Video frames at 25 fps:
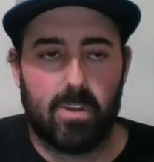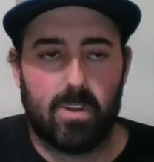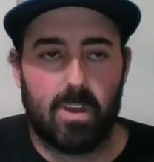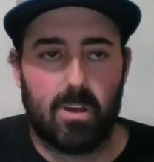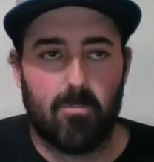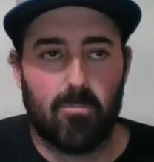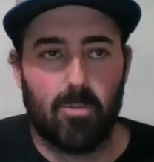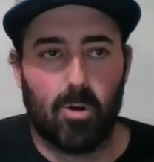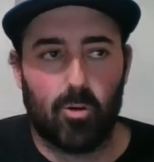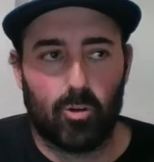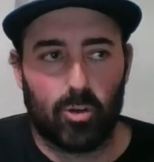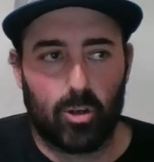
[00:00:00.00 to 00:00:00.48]

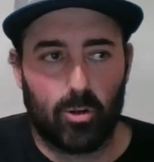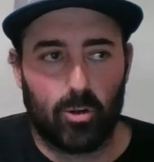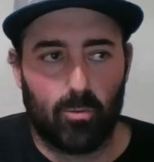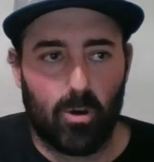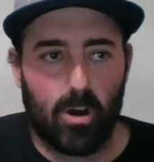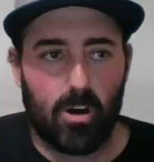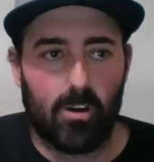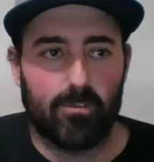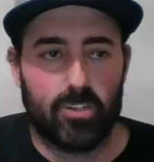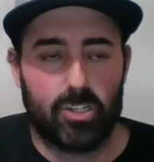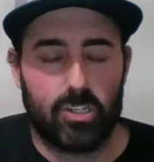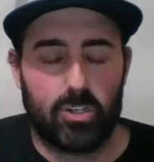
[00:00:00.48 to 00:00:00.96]
about
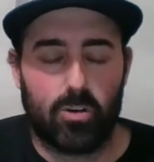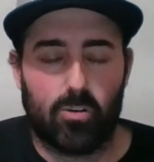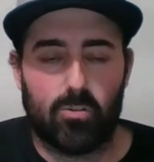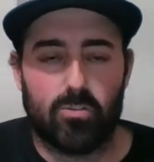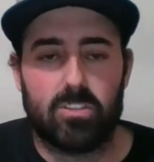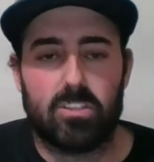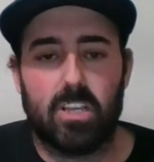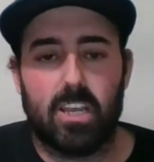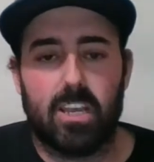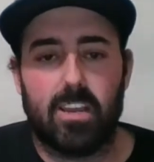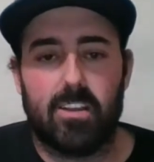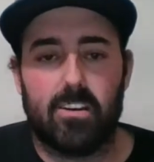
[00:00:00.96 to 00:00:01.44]
12
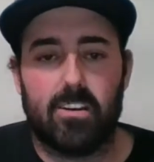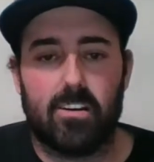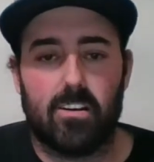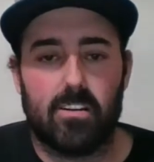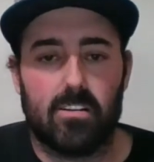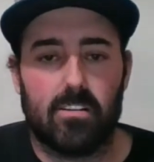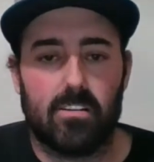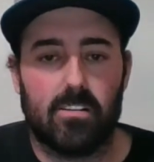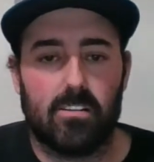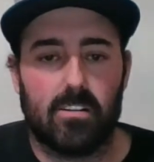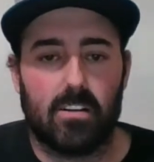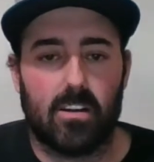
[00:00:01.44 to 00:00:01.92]
shows later,